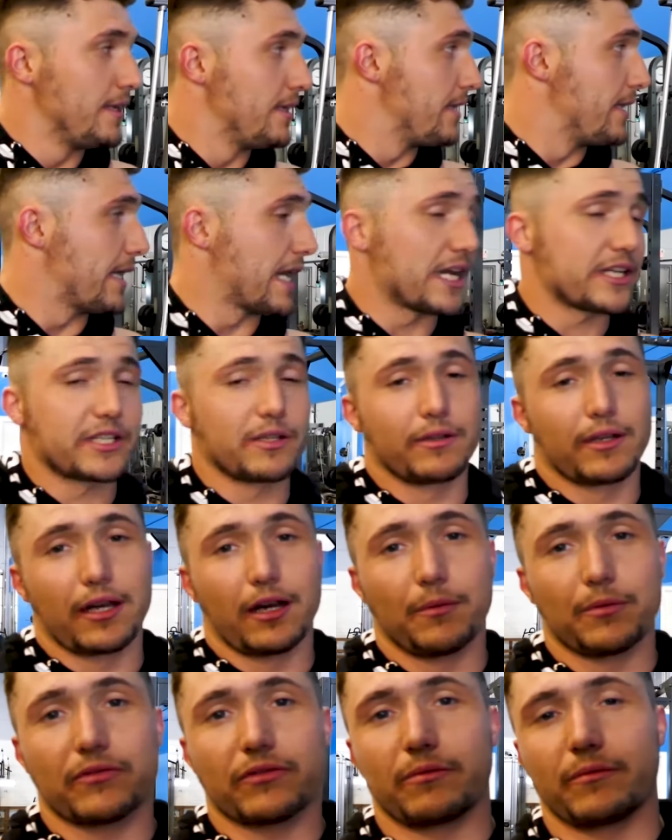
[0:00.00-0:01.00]
It actually
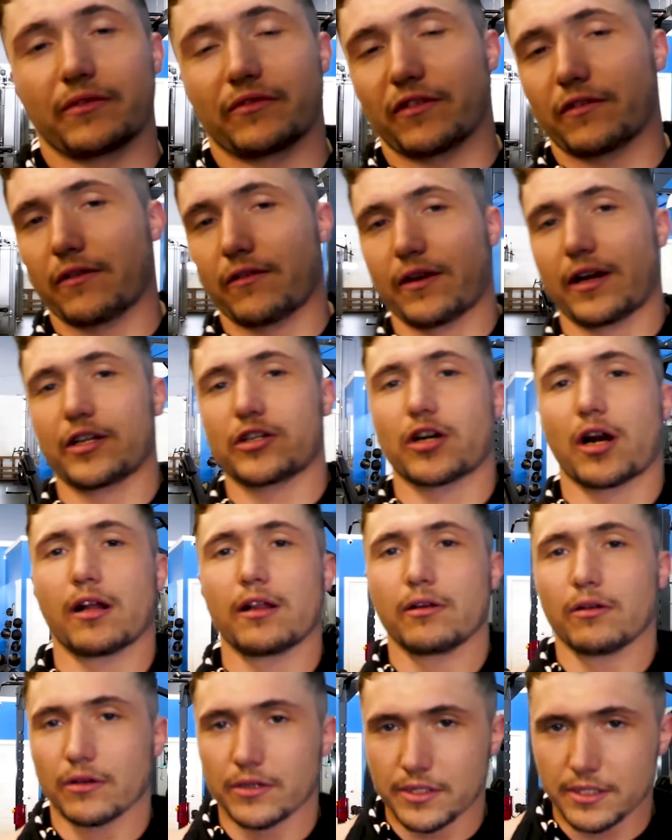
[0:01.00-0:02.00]
helps from, if you've ever had
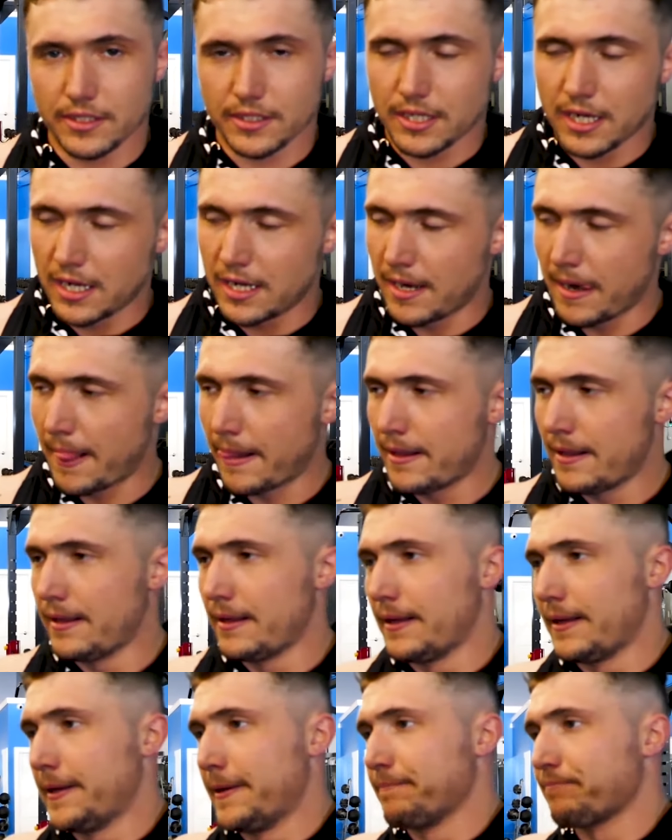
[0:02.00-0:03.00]
Charlie horses,
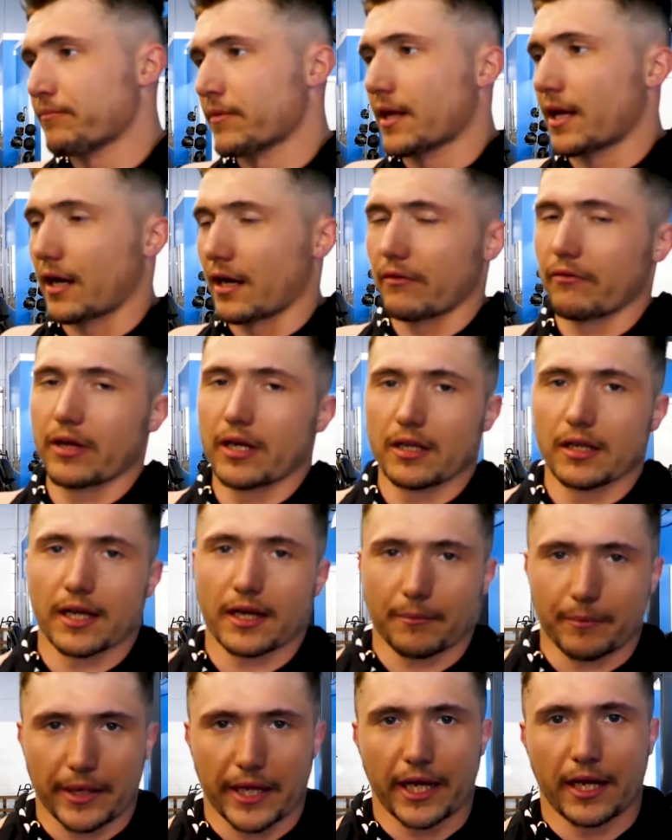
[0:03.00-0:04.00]
or if you eat like
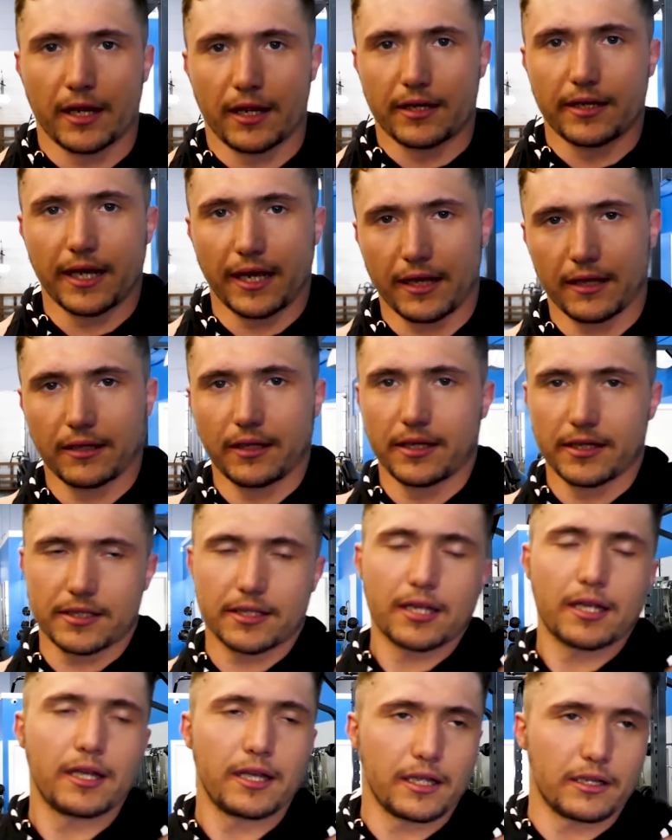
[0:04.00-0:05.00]
a banana a day at
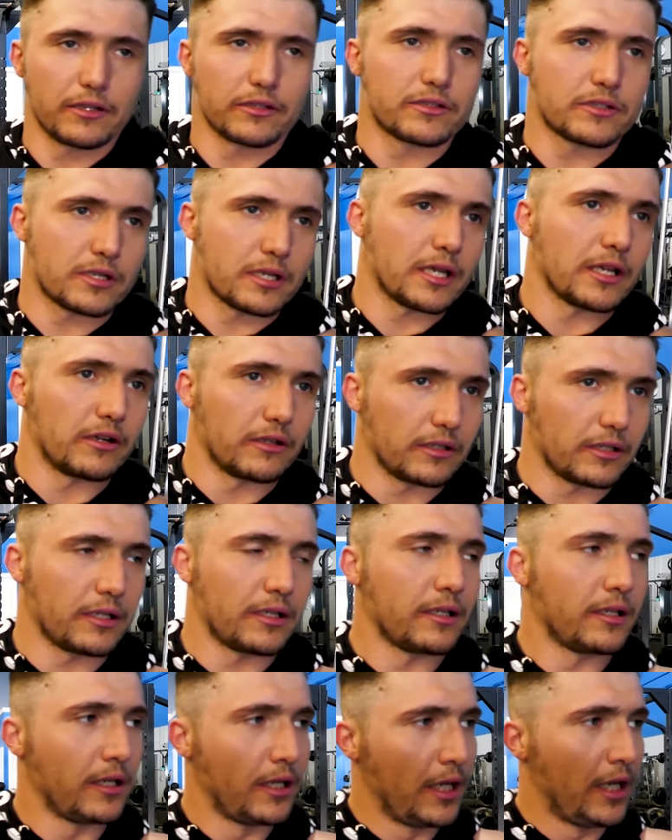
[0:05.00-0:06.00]
least, it'll
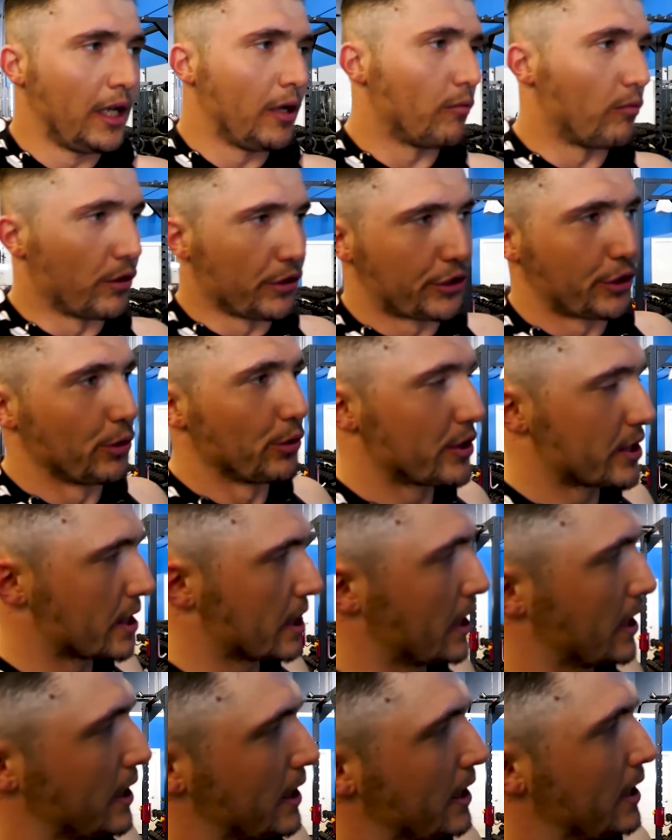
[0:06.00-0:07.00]
reduce
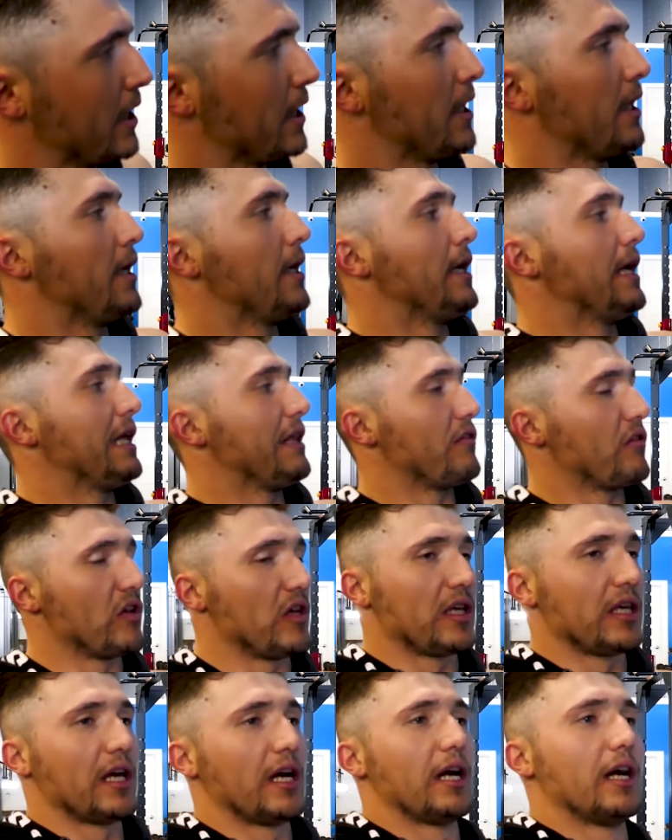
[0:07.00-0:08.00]

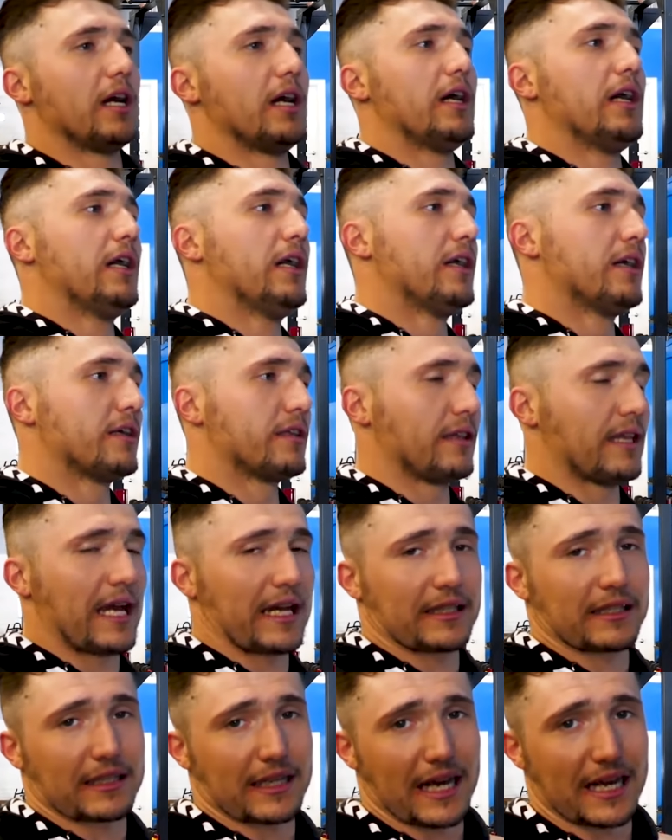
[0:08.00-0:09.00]
the
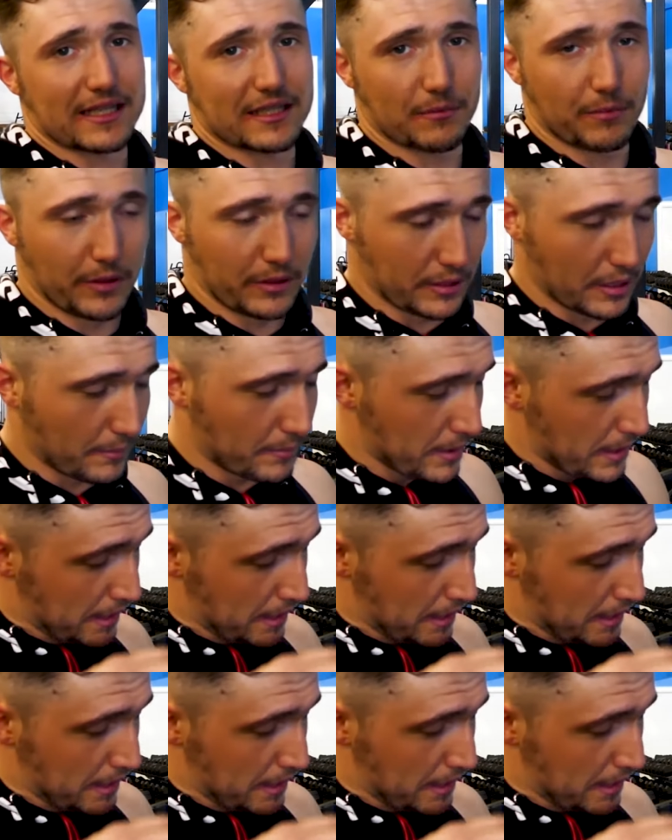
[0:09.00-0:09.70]
lactic acid buildup